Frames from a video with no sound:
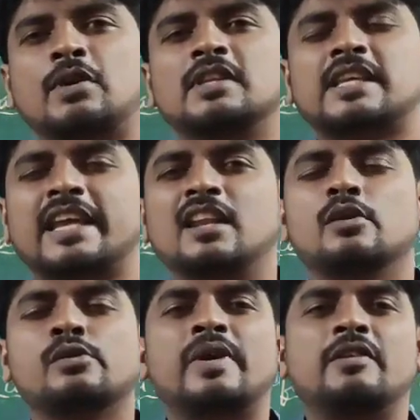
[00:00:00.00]
for this I can
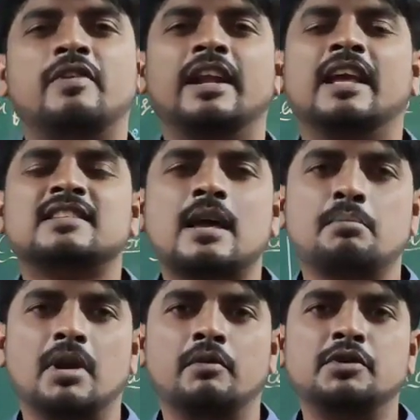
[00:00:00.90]
give a very funny
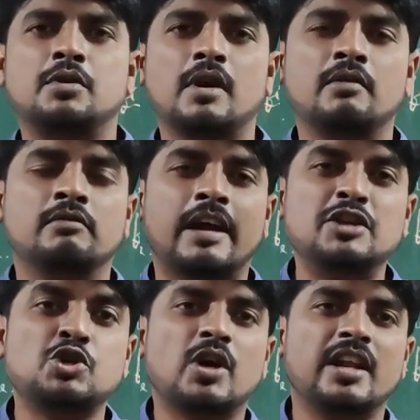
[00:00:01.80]
example which you have
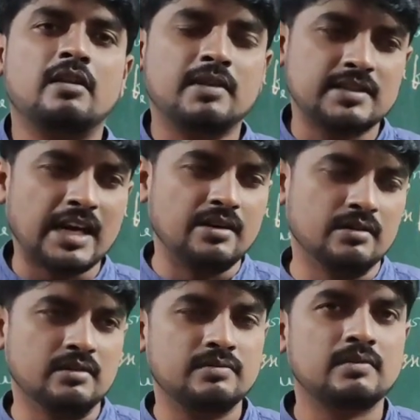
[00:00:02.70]
enjoyed in your
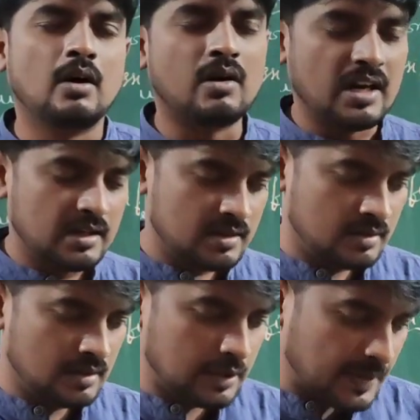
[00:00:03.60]
childhood or
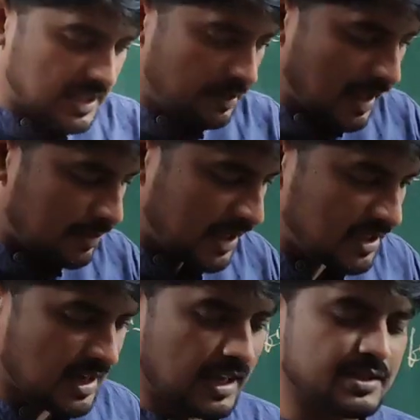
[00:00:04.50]
especially in
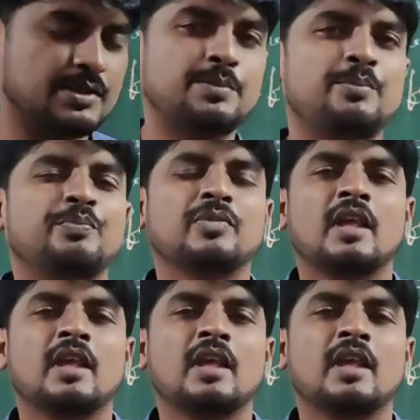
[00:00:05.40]
mathematics class.